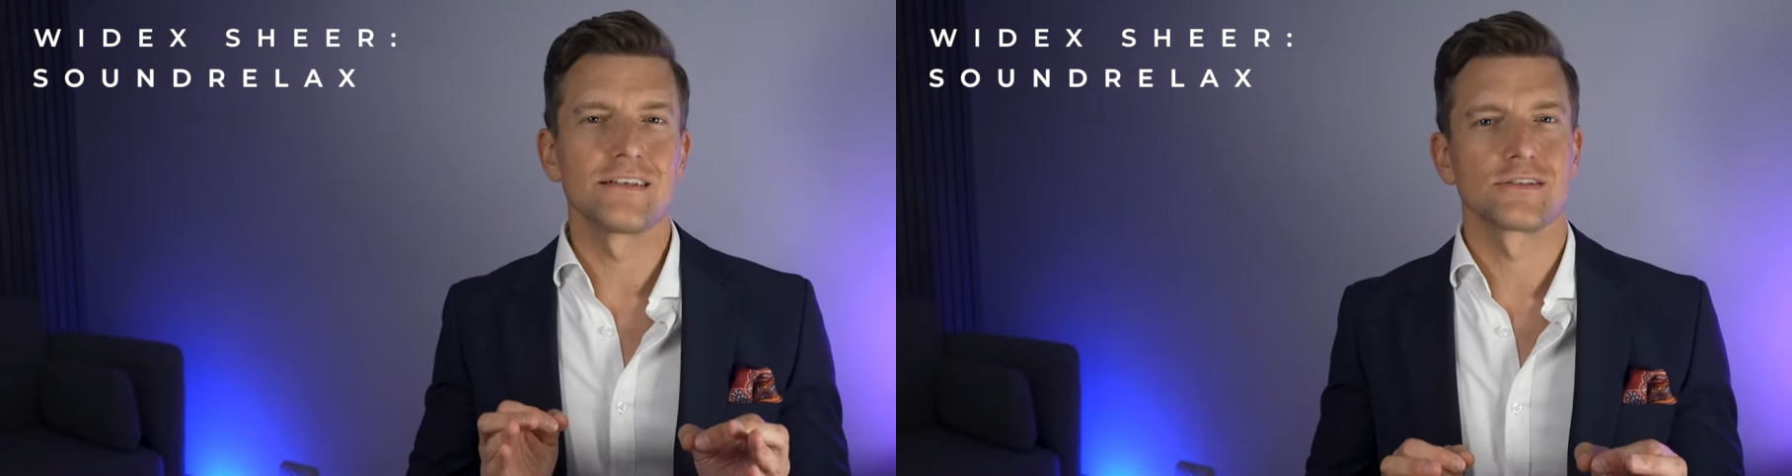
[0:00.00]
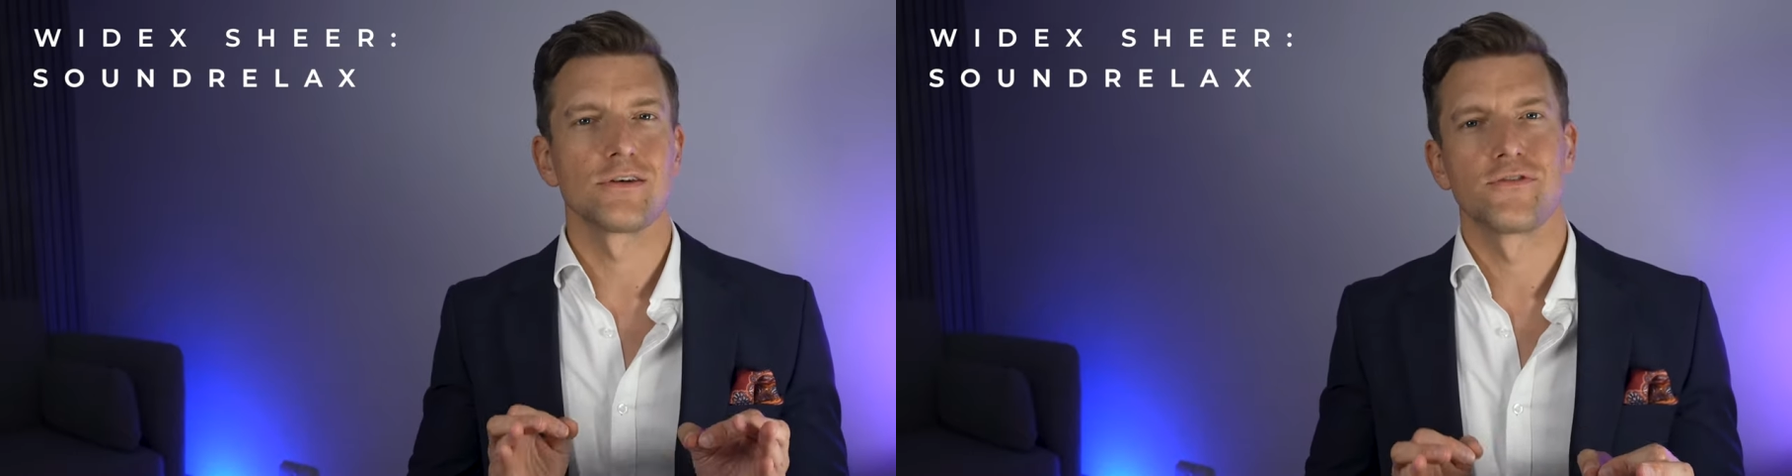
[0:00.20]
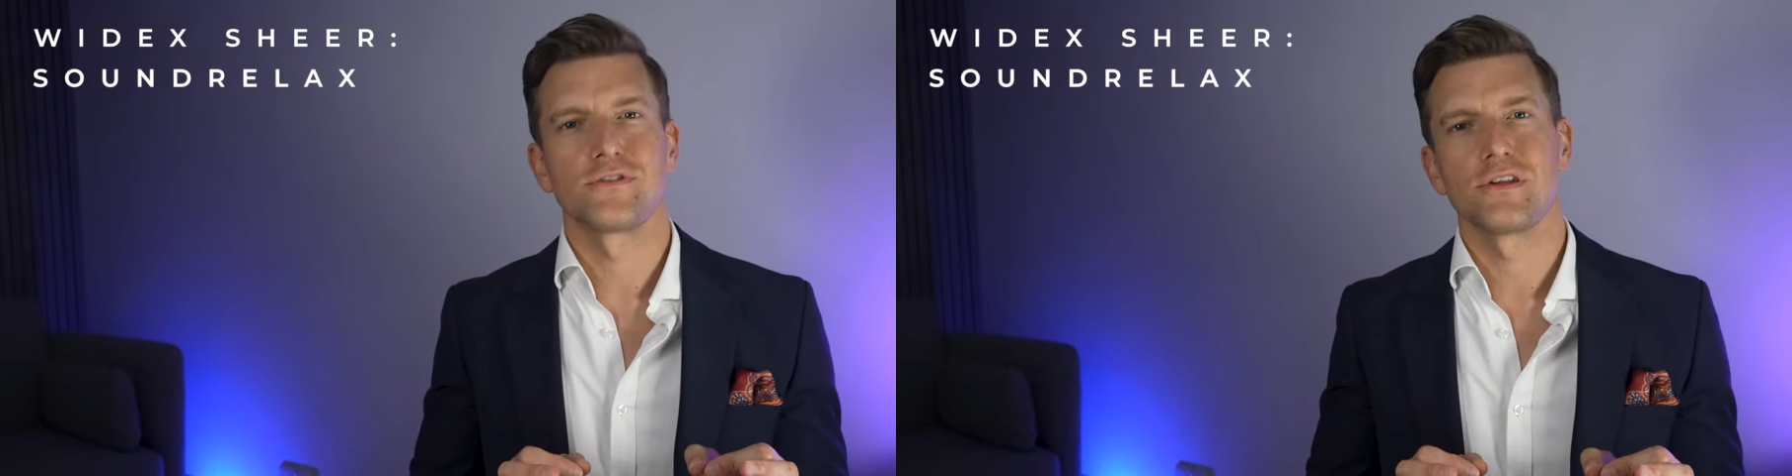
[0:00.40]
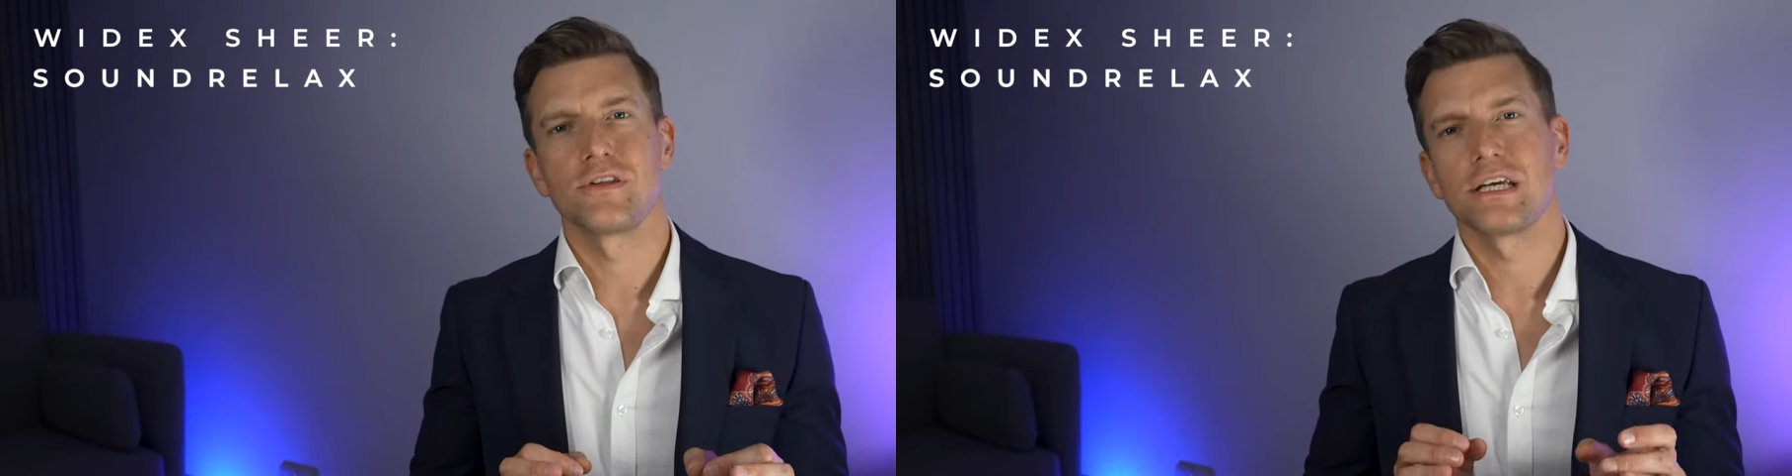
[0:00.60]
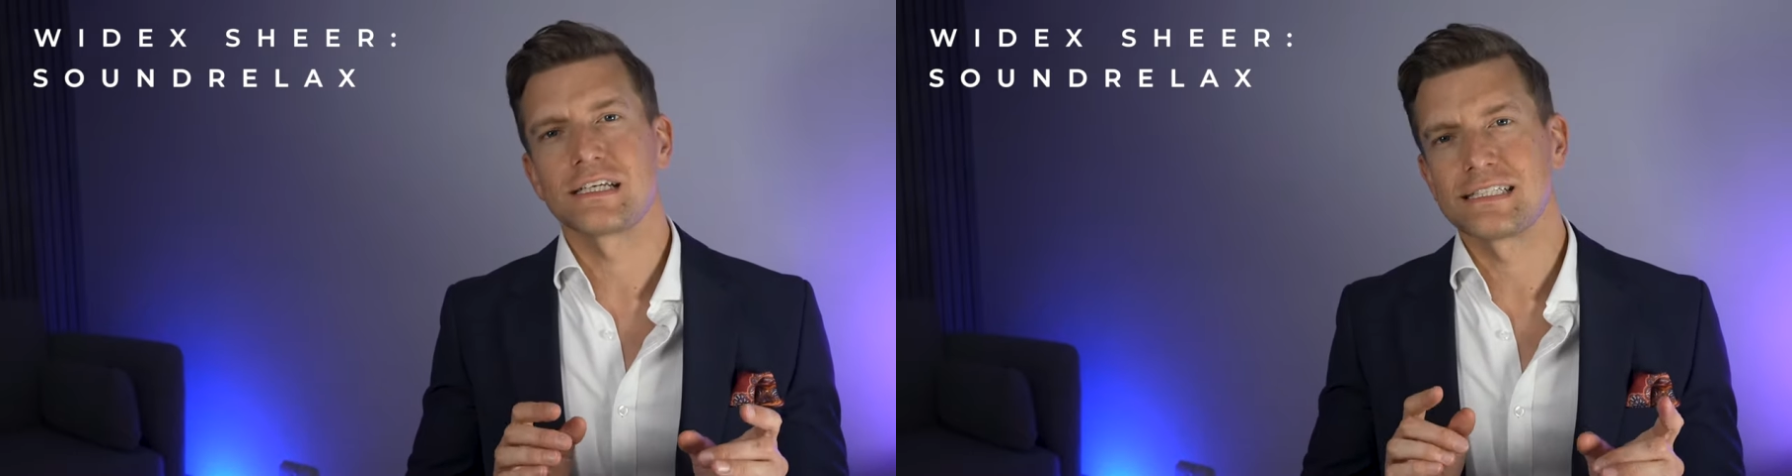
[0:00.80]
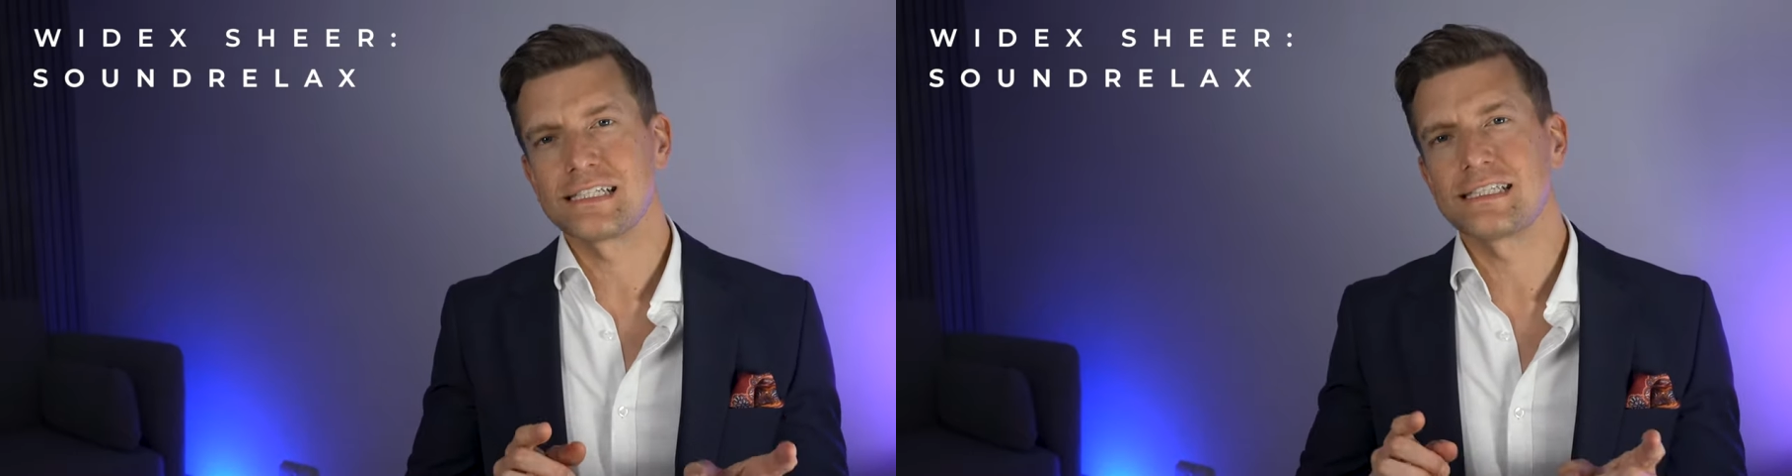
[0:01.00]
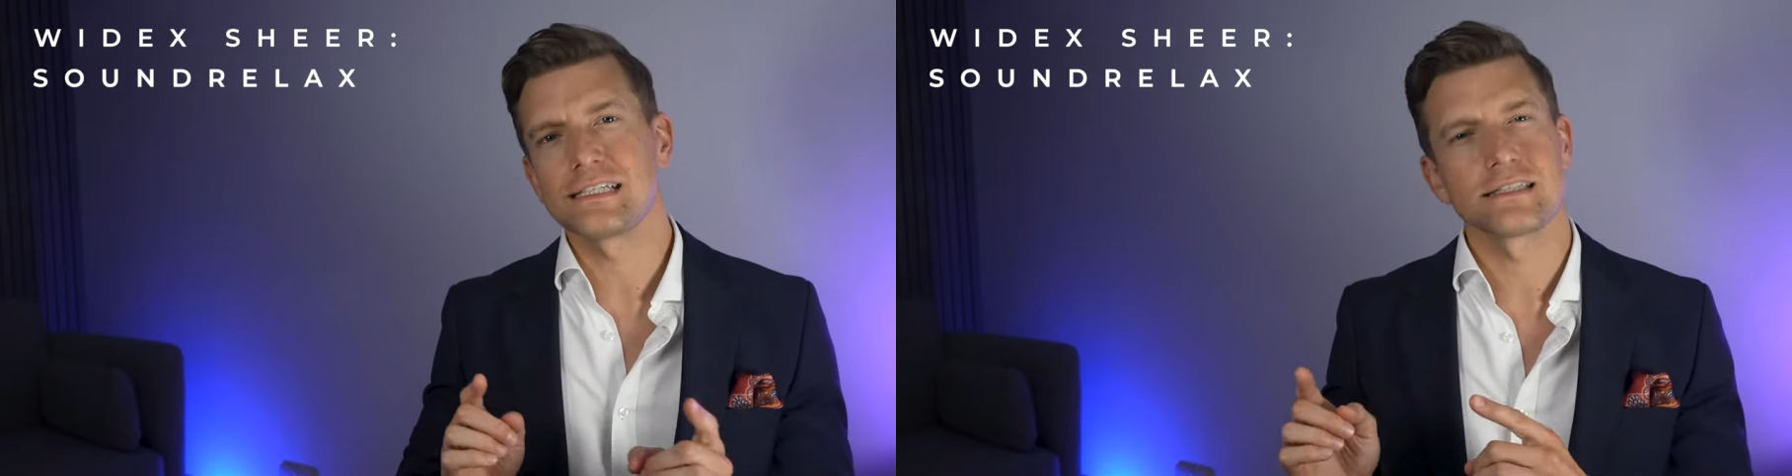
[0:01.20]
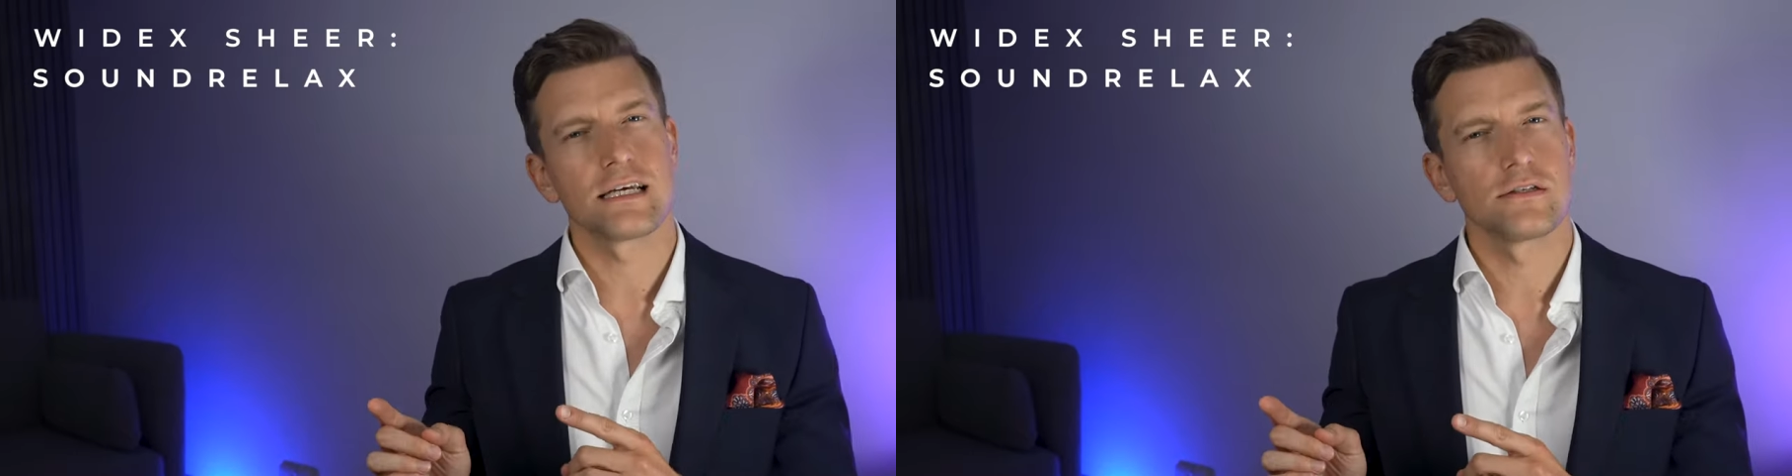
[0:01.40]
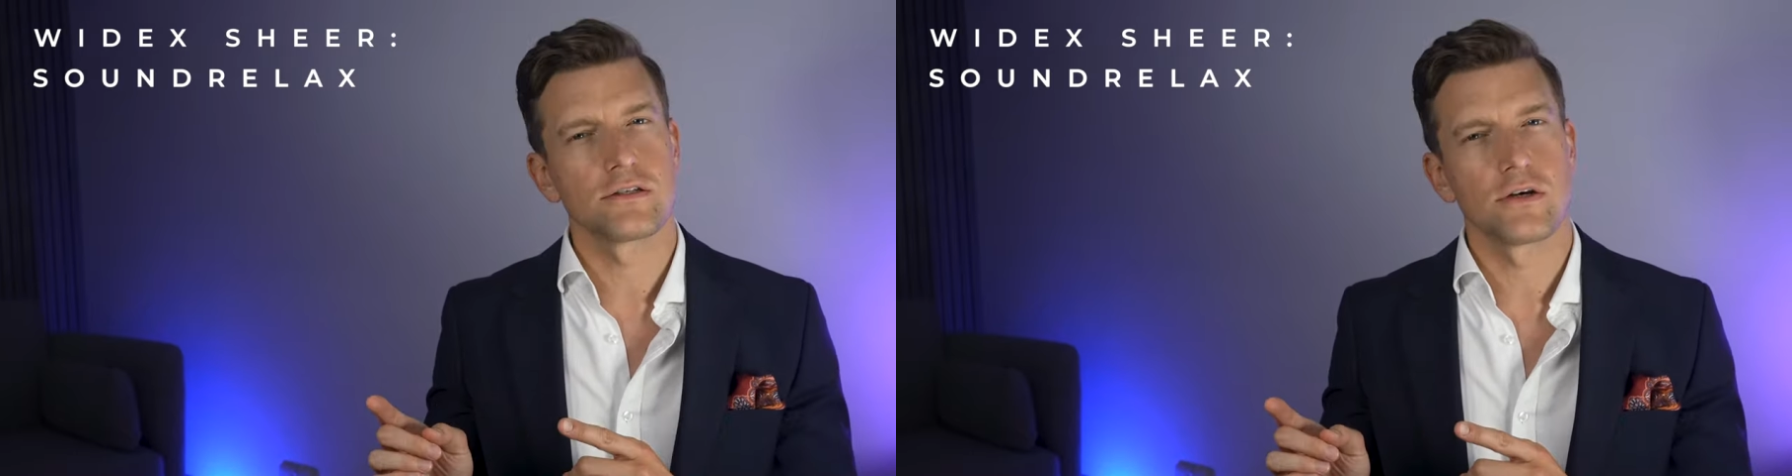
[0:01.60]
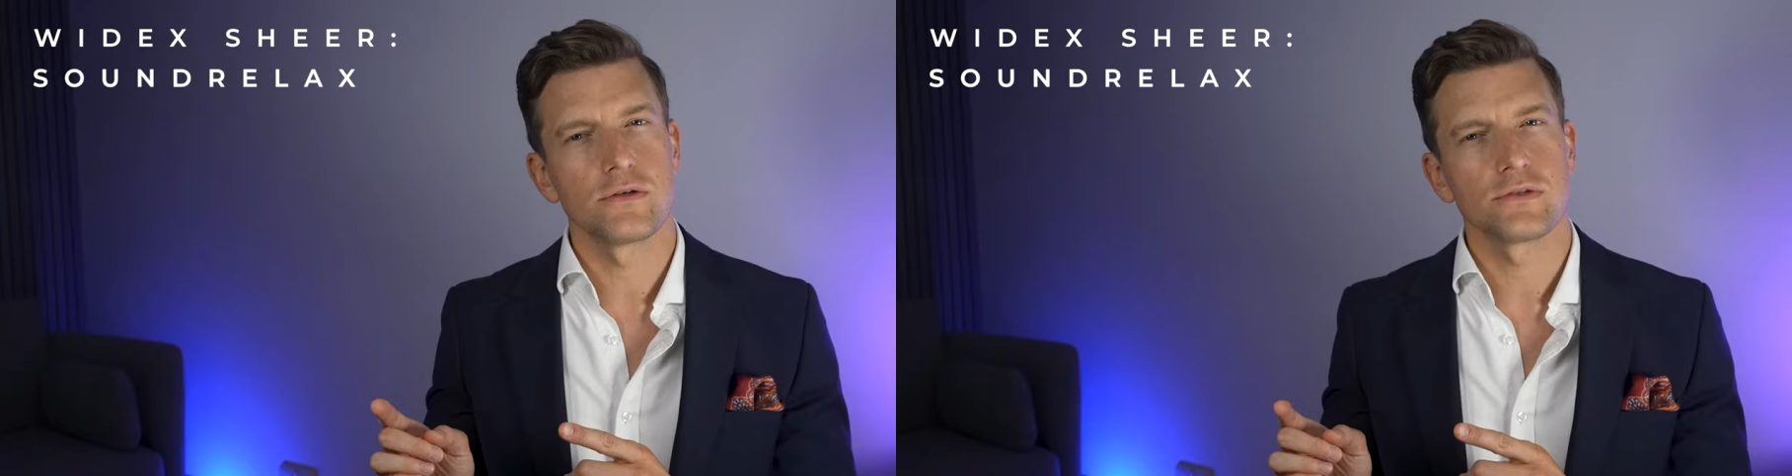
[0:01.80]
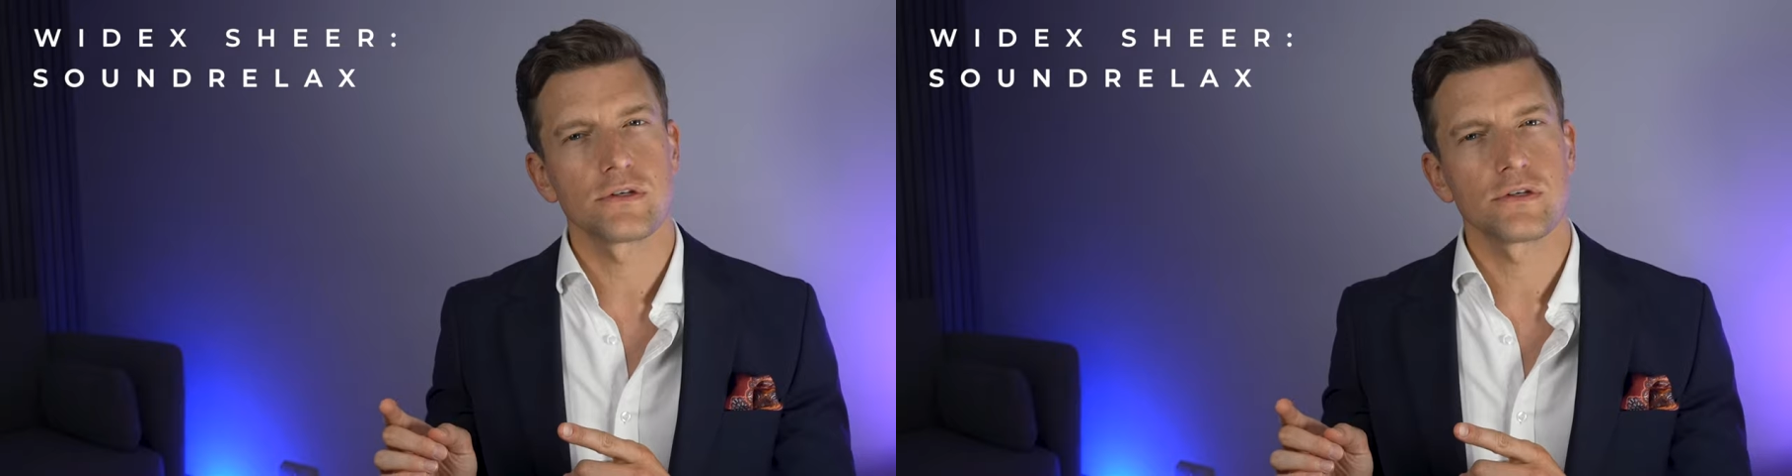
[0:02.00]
softer than the existing Zen tones